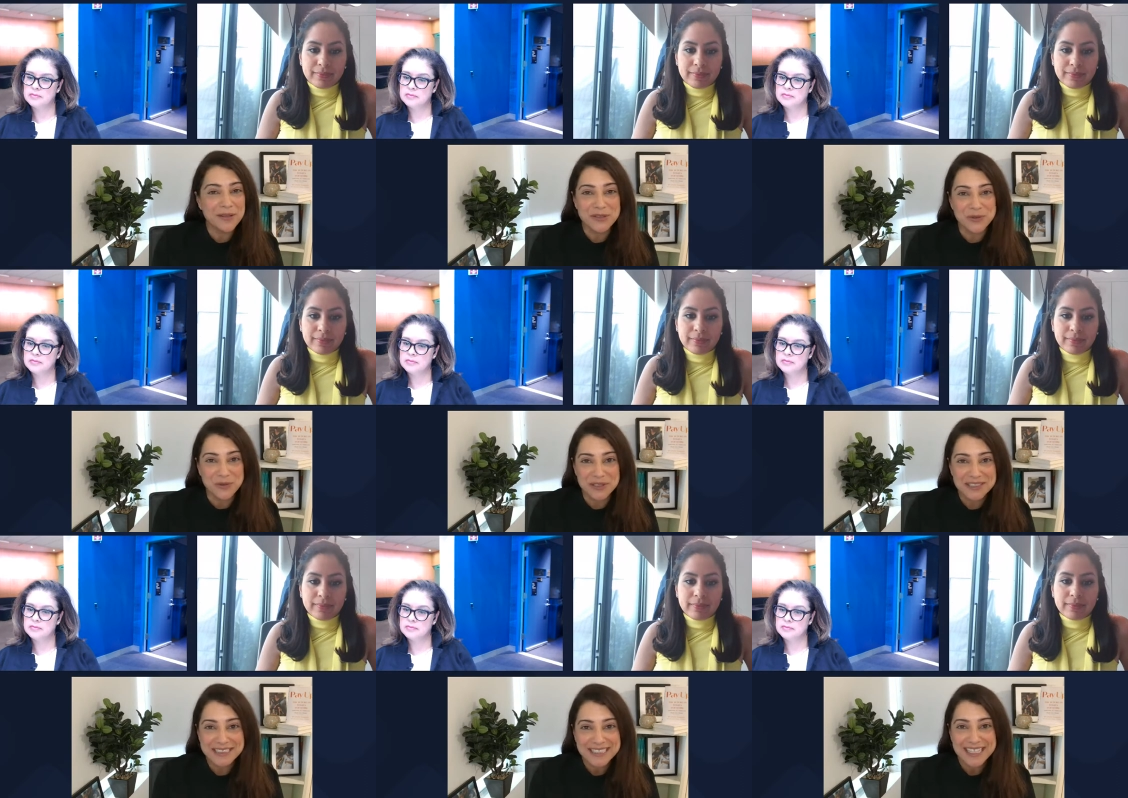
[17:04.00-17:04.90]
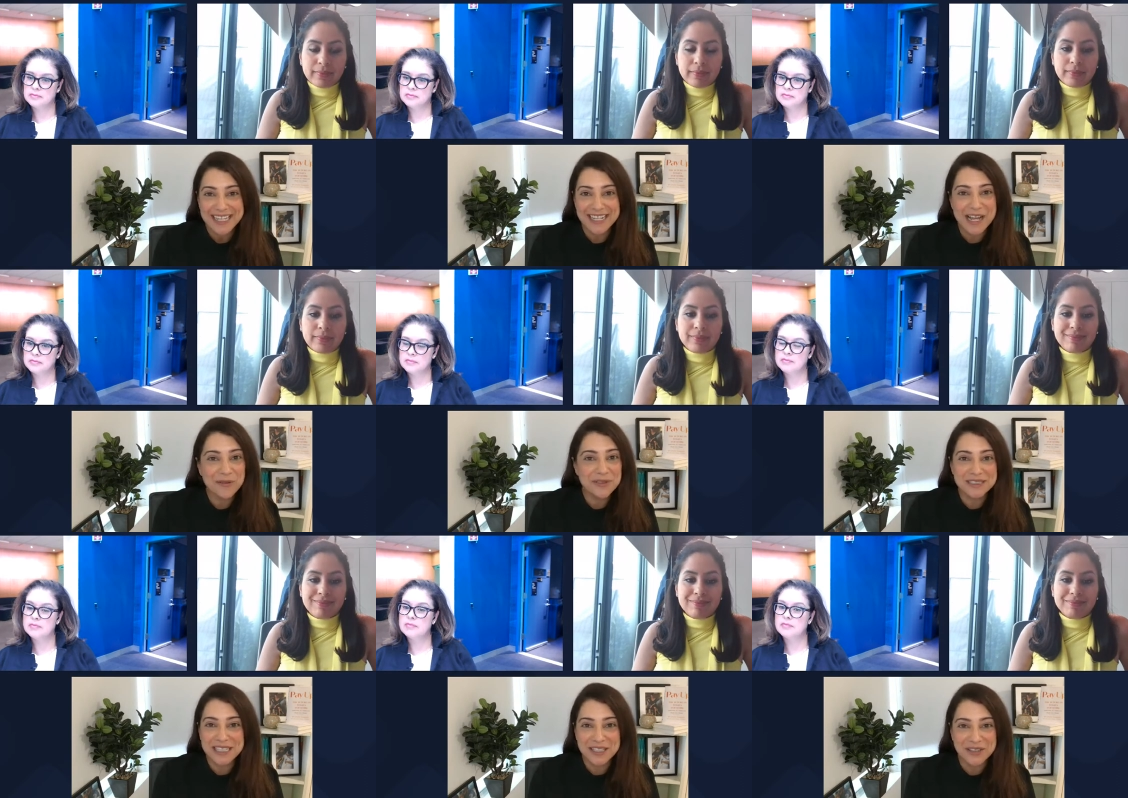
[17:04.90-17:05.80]
Speaker 1: the chores and I will say
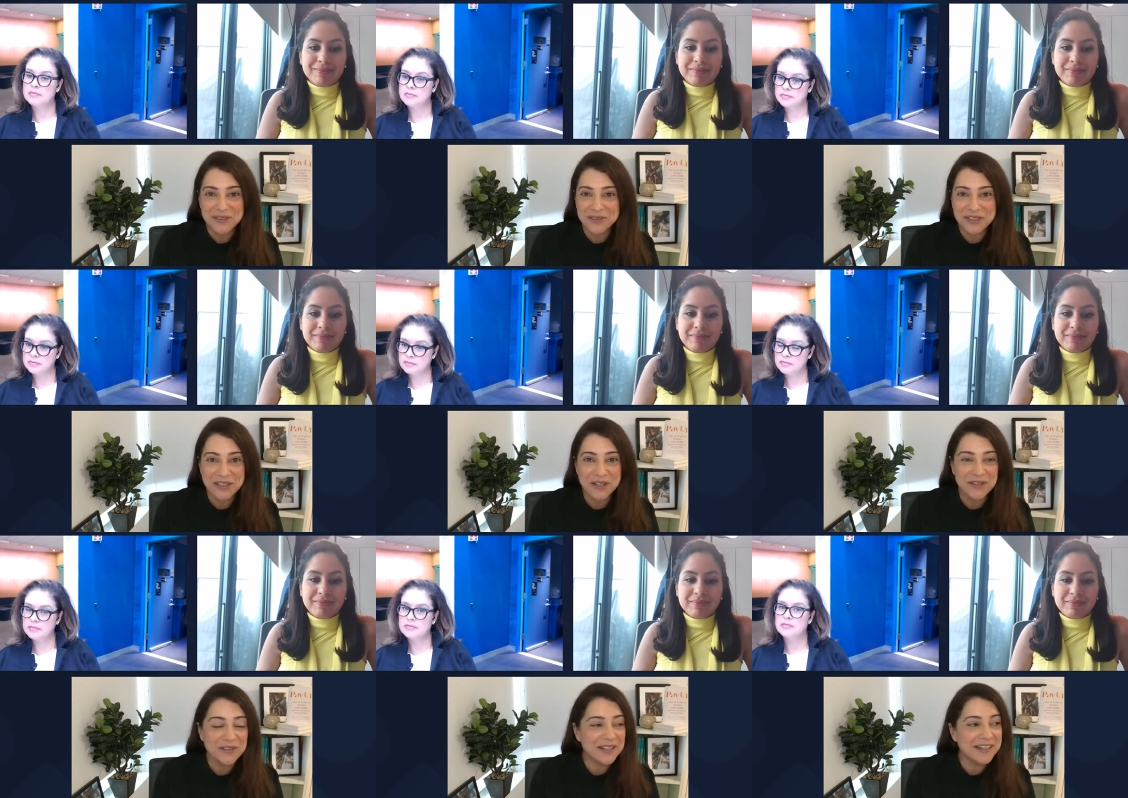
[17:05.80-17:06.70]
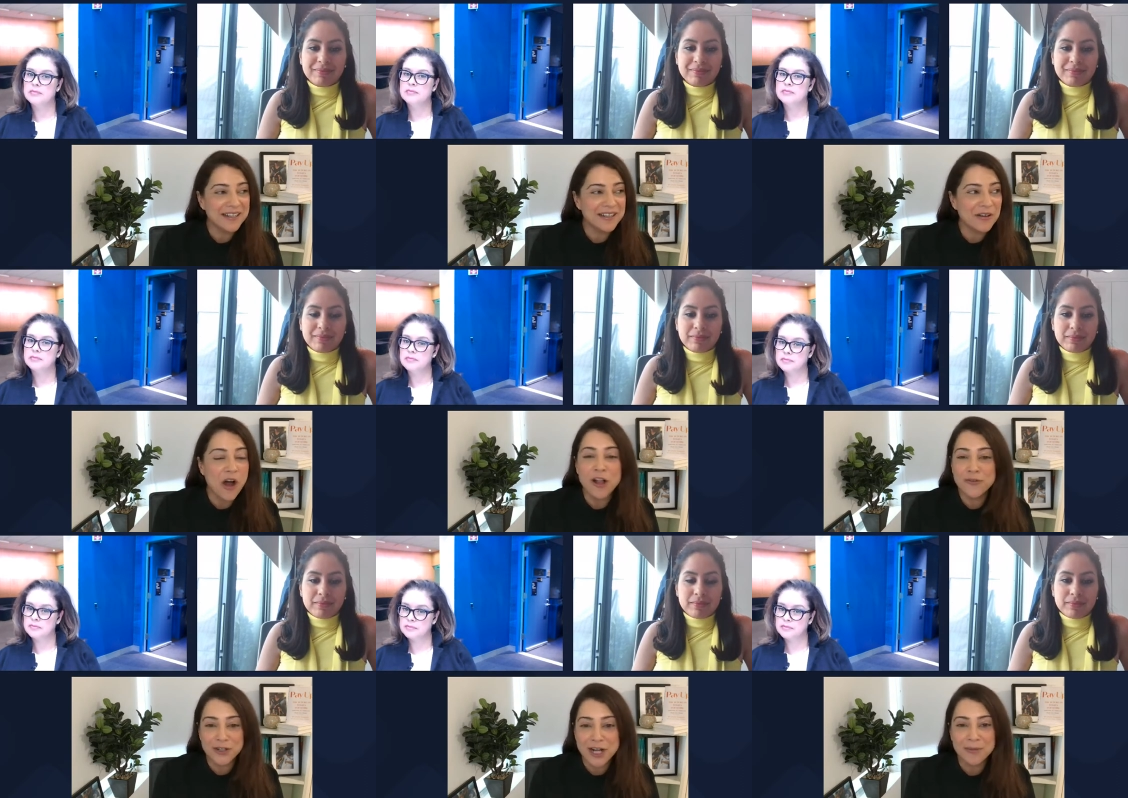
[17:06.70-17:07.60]
to you, you know, uh, all of our
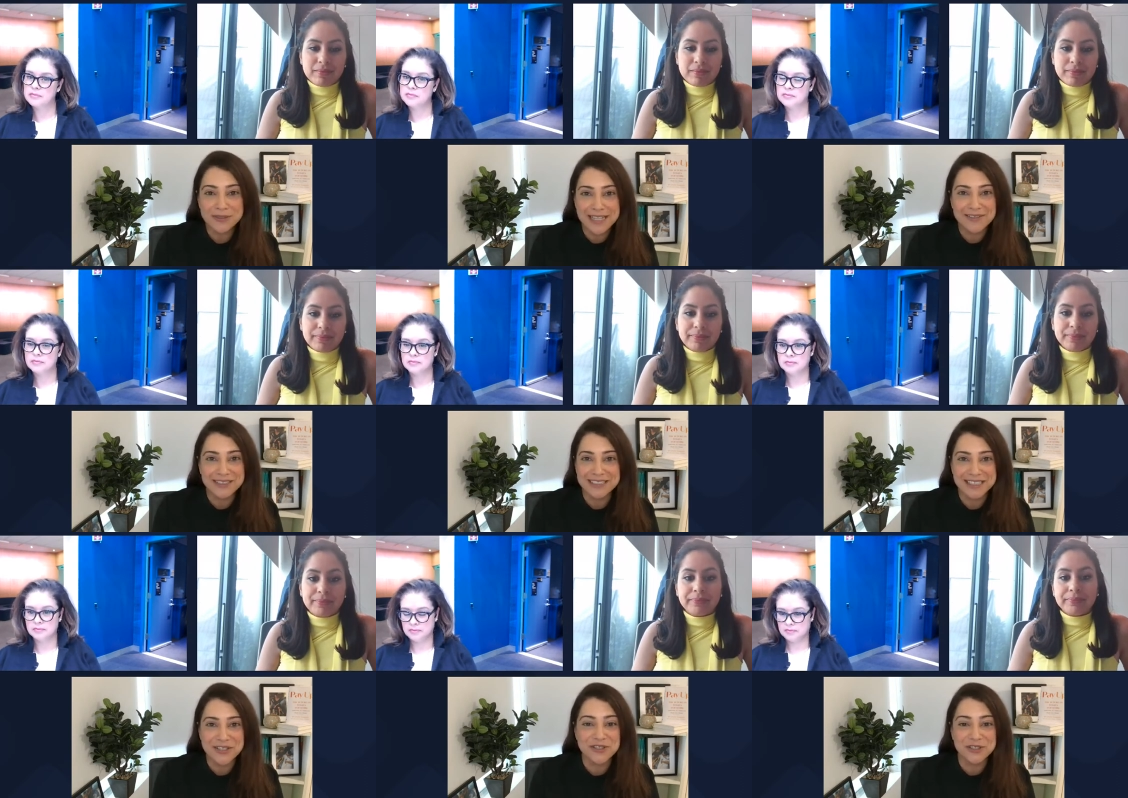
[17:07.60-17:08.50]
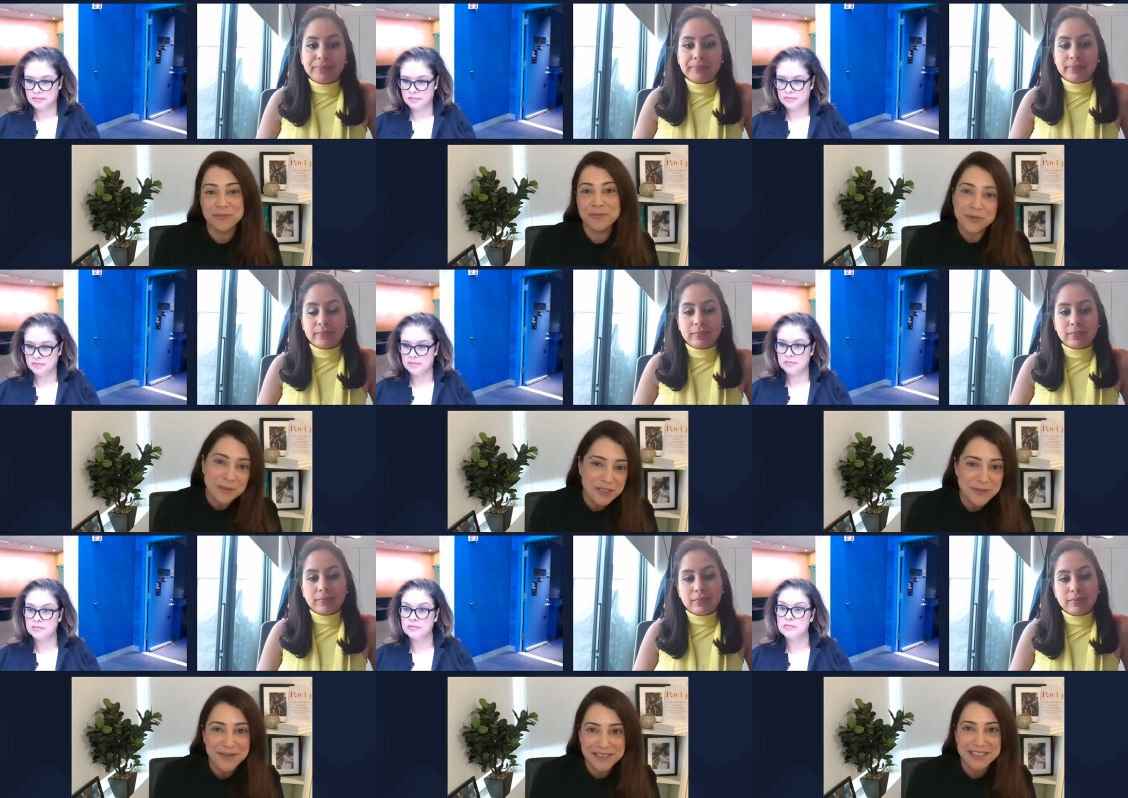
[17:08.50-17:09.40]
couples counseling sessions are pretty much about
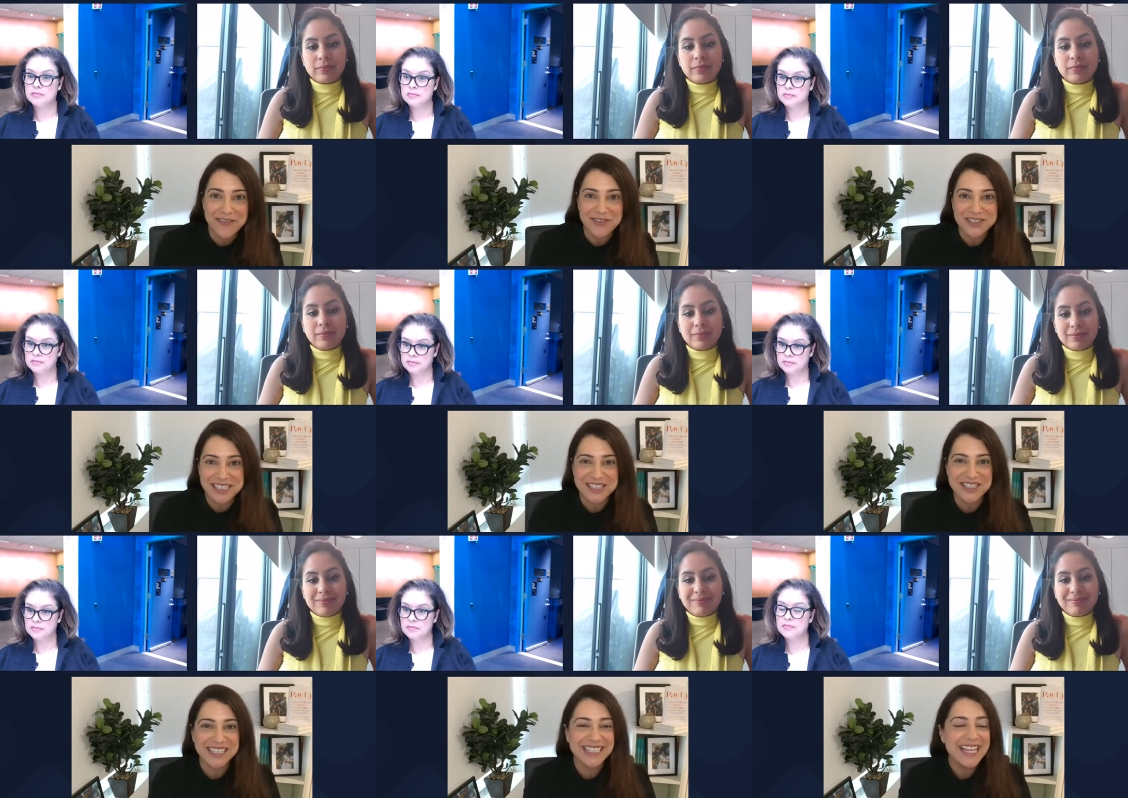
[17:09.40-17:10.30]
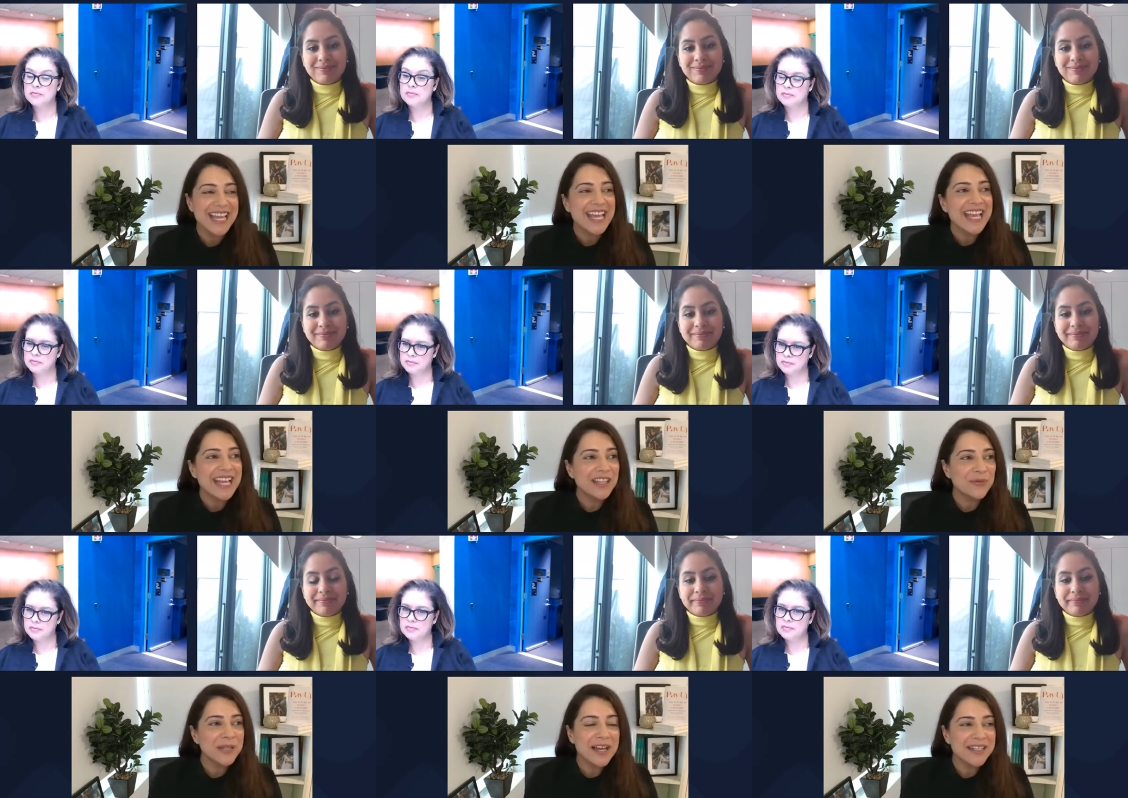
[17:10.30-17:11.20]
this conversation. And the
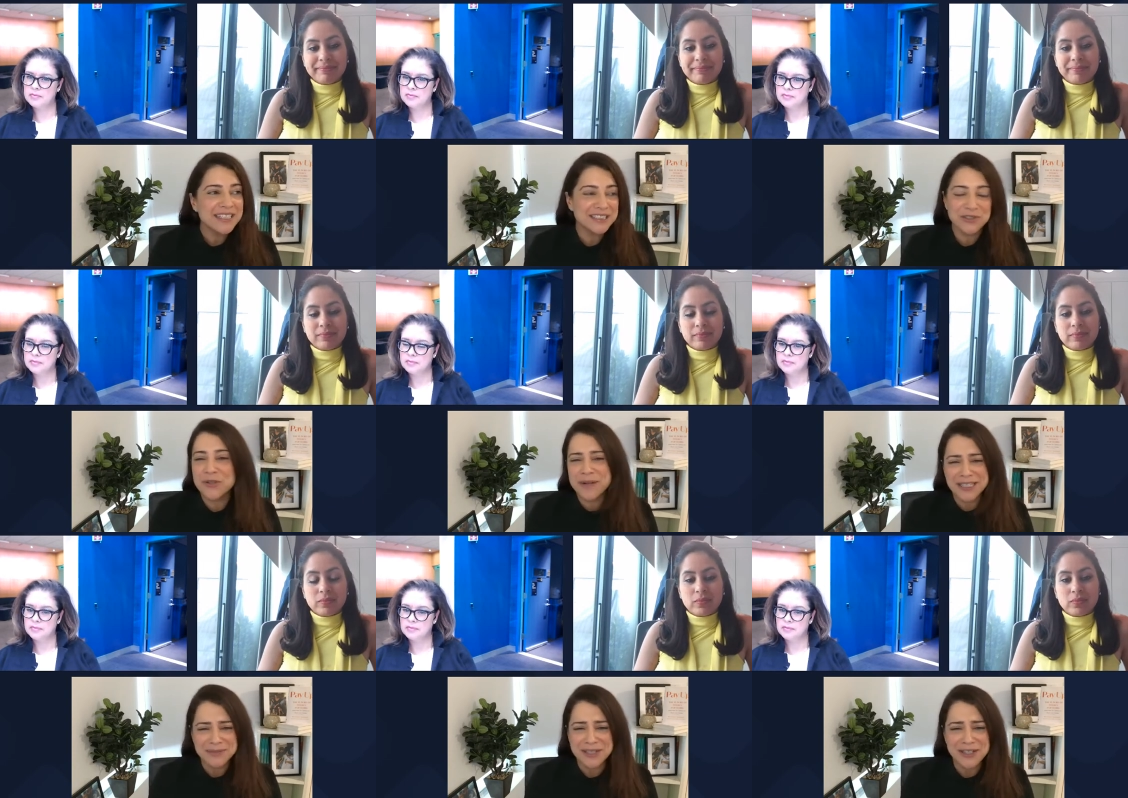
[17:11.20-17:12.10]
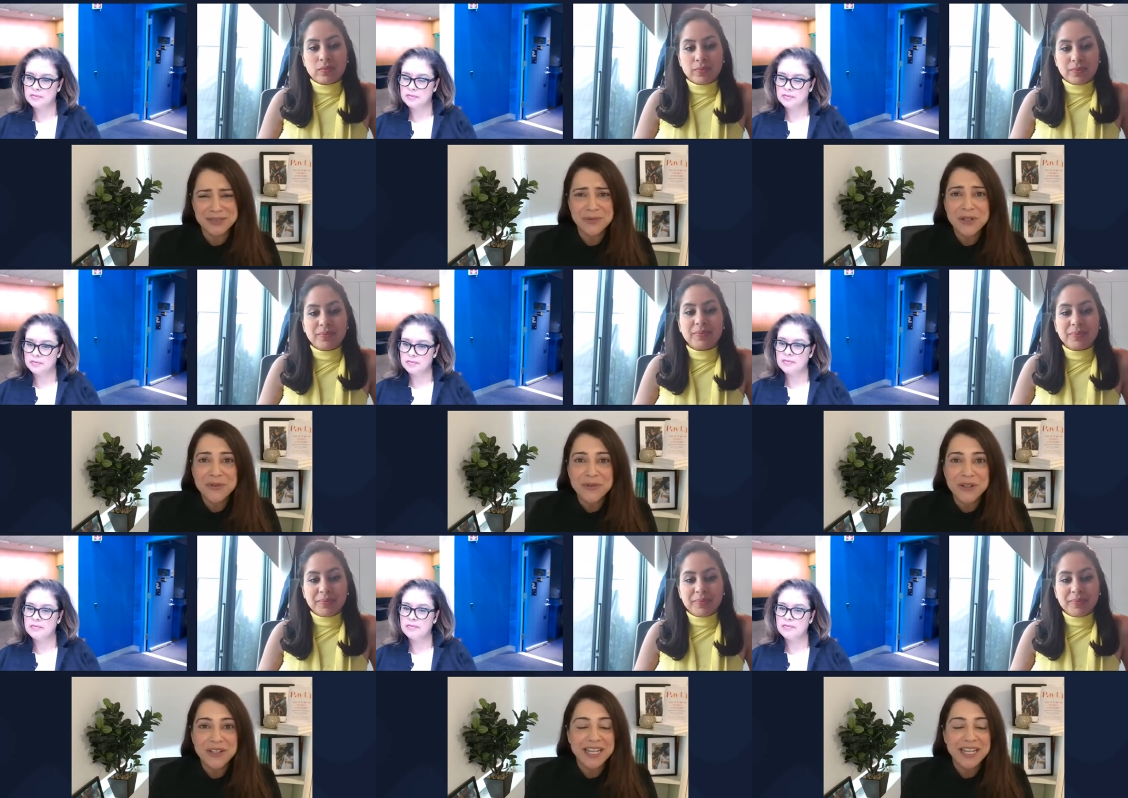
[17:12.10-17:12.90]
reality is, you know, my husband Ollie's wonderful.